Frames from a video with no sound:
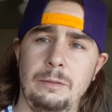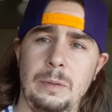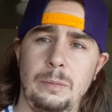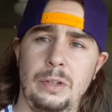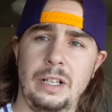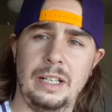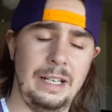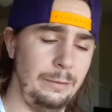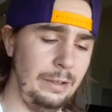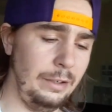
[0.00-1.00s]
remember and I
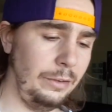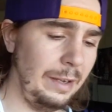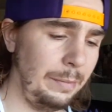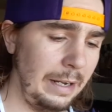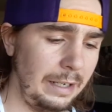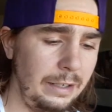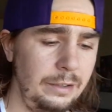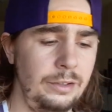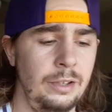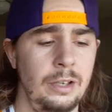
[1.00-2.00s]
can't read it on that
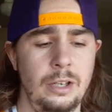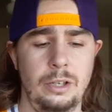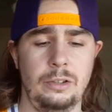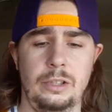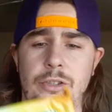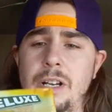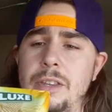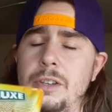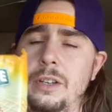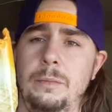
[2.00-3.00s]
package. We're going to try
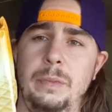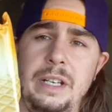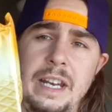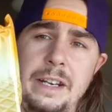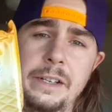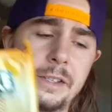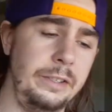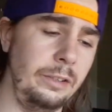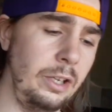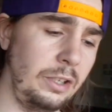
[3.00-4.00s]
the banana
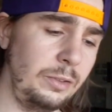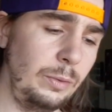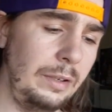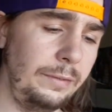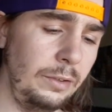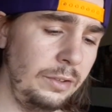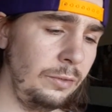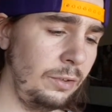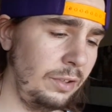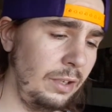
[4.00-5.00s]
deluxe wafers, it
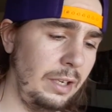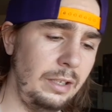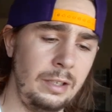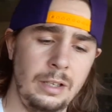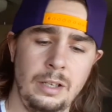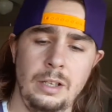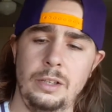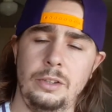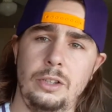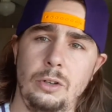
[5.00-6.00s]
looks like.
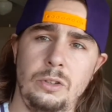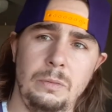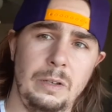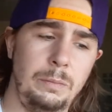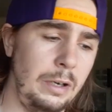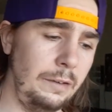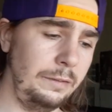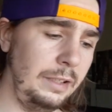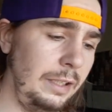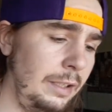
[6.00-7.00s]
Cocomel mel
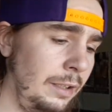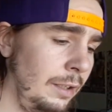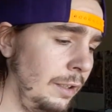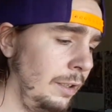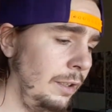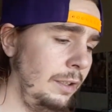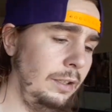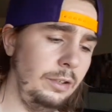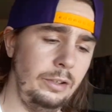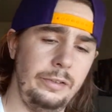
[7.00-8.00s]
D,
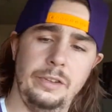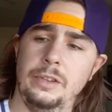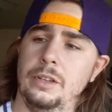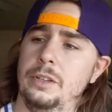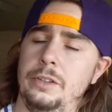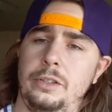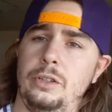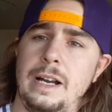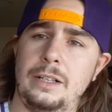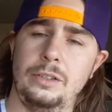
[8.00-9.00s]
the, the
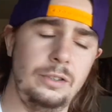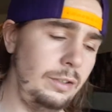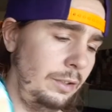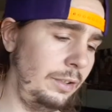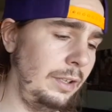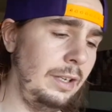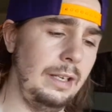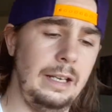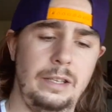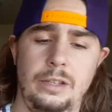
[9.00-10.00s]
crackers
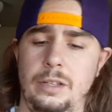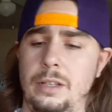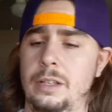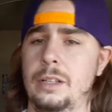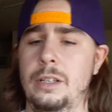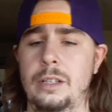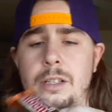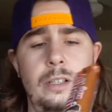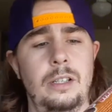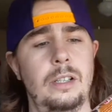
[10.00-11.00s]
and the
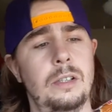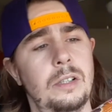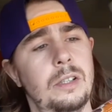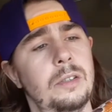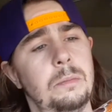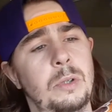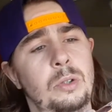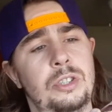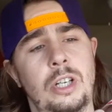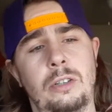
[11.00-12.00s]
milk
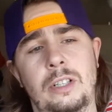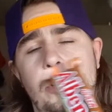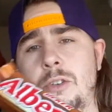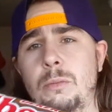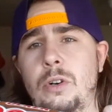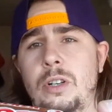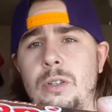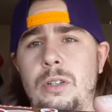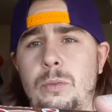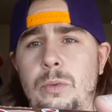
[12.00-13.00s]
chocolate coated
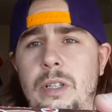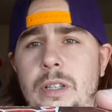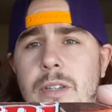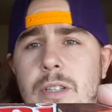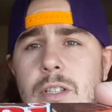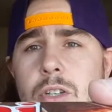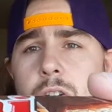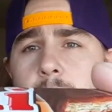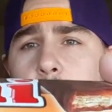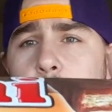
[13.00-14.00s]
bar with
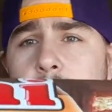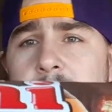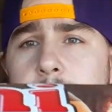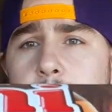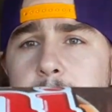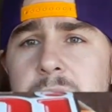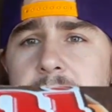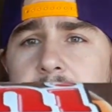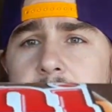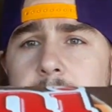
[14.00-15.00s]
caramel and
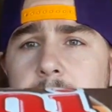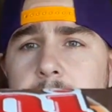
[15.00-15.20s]
biscuit.